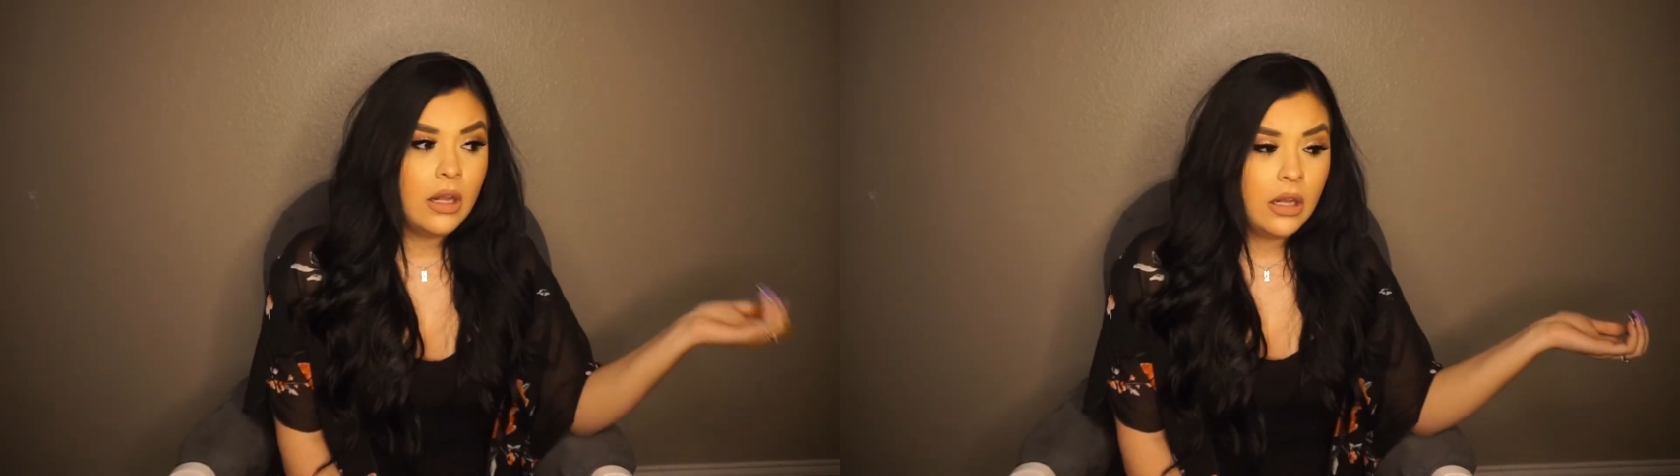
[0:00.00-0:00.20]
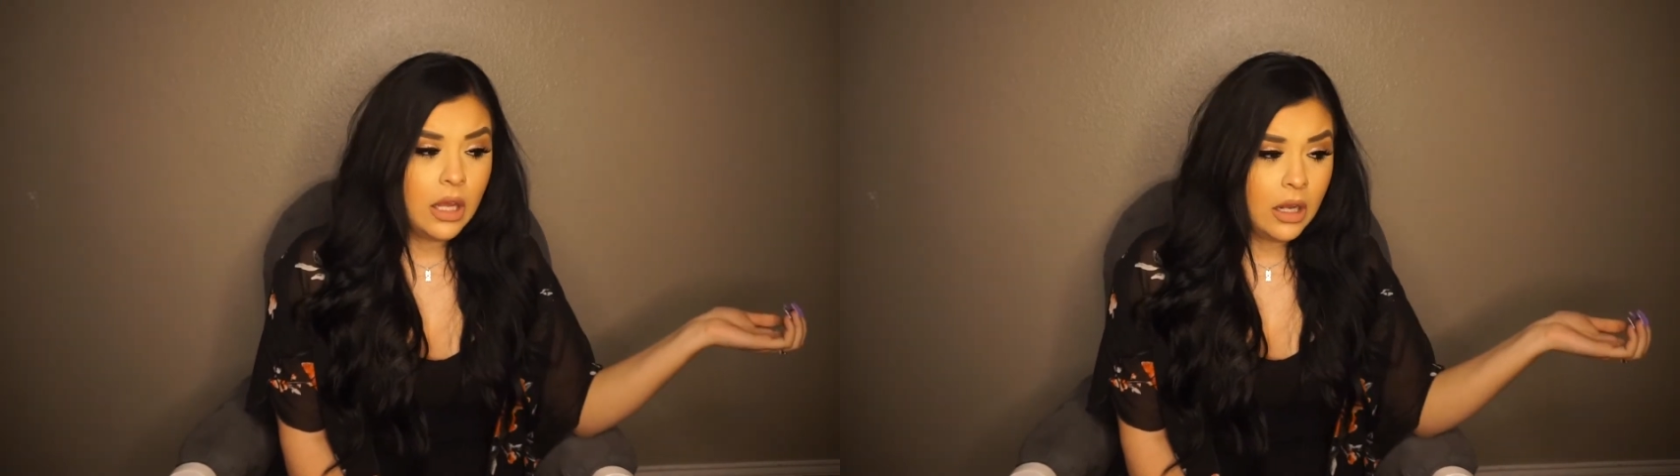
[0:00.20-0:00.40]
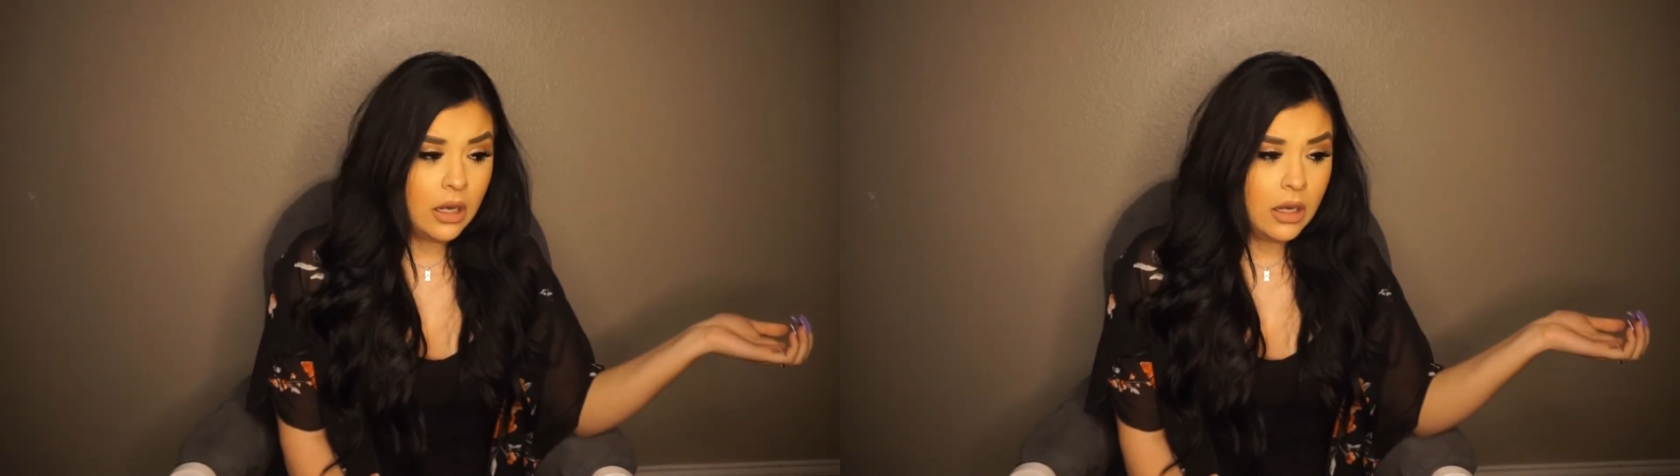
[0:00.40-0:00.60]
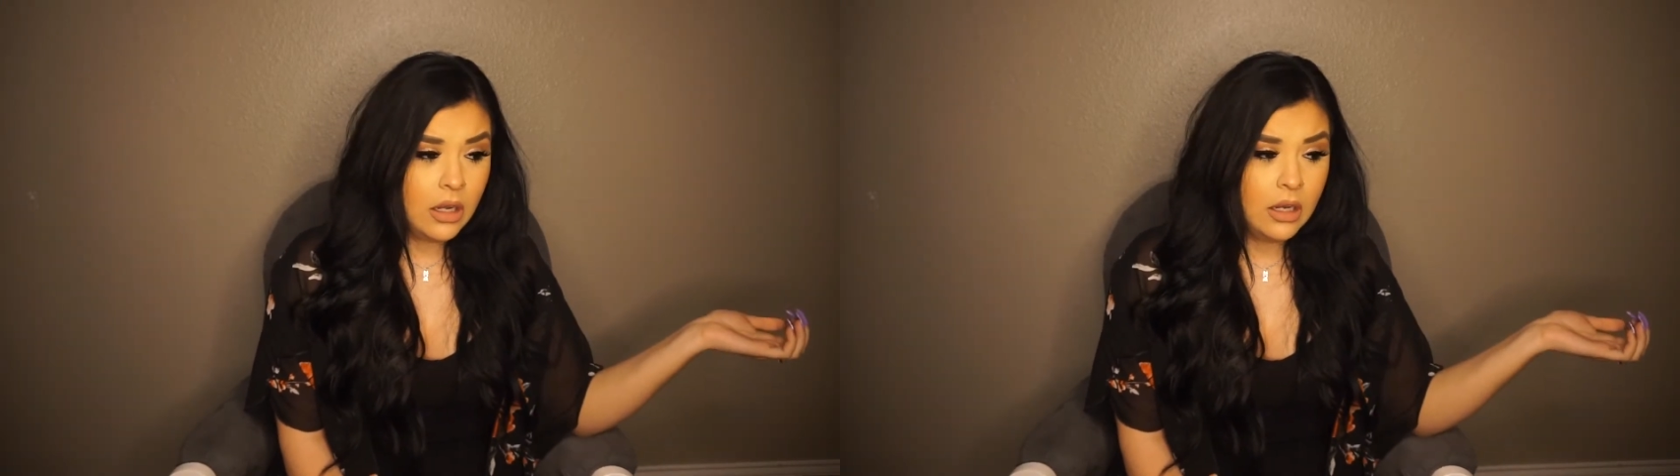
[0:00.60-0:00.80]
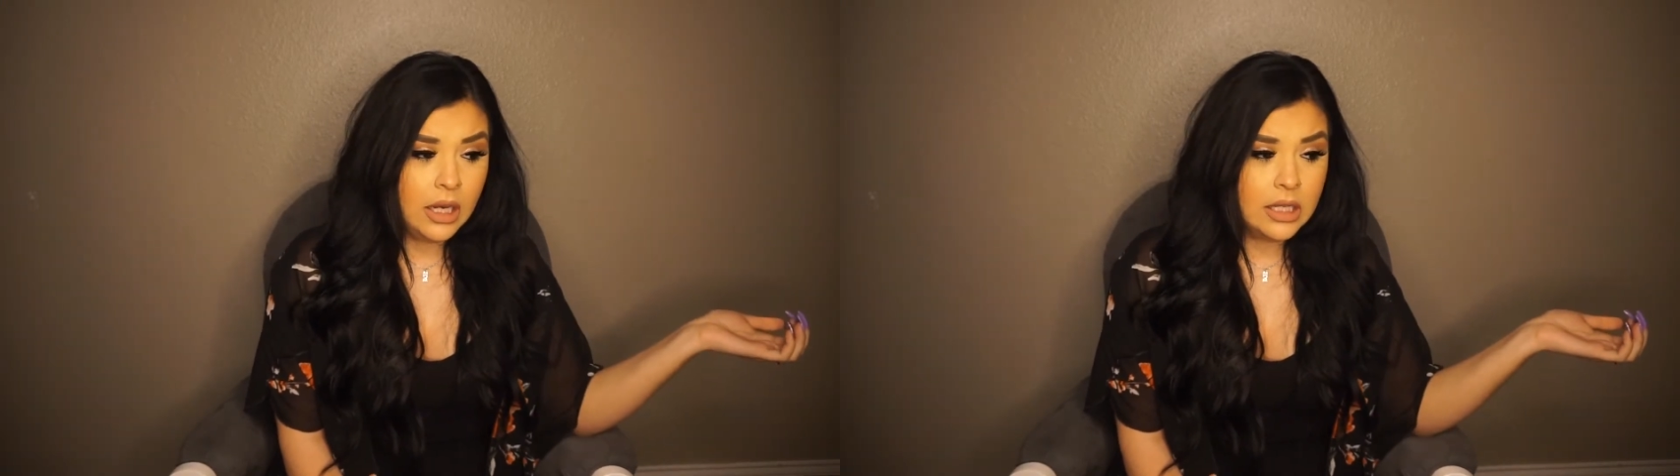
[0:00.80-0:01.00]

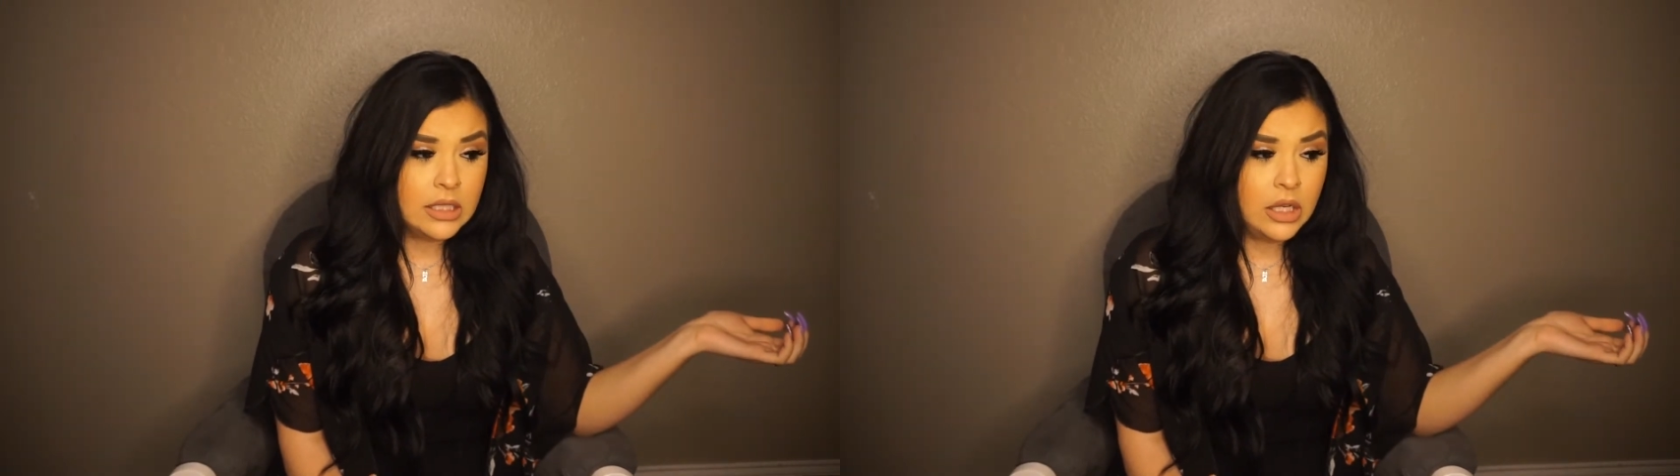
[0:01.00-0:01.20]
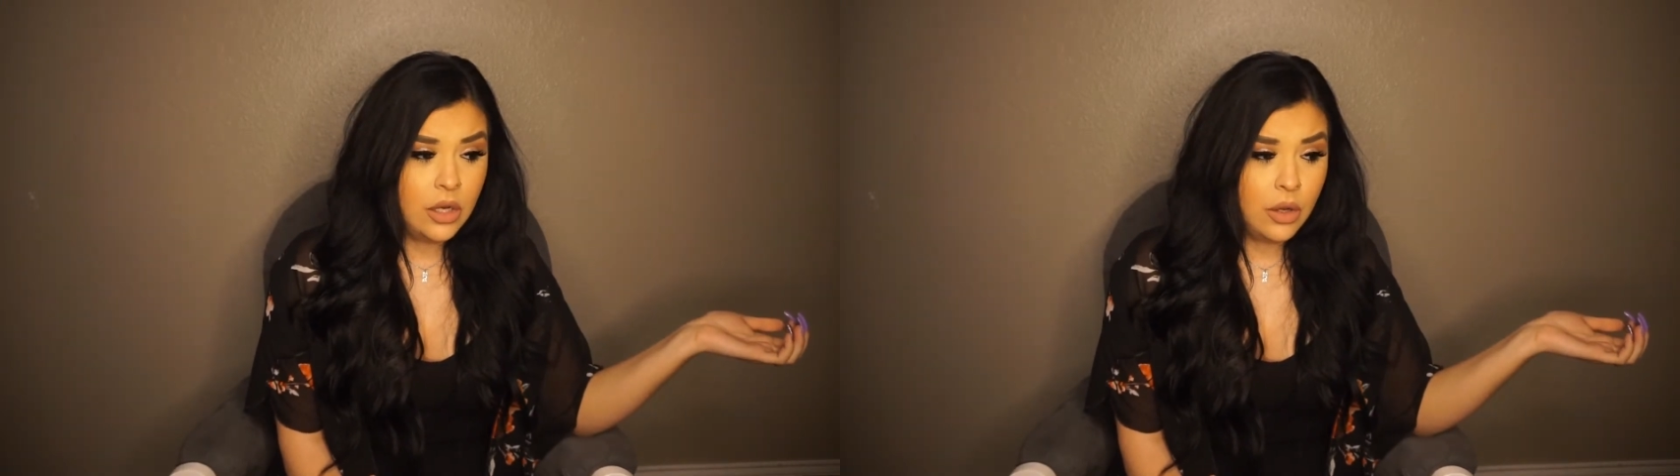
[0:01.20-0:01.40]
Then next thing you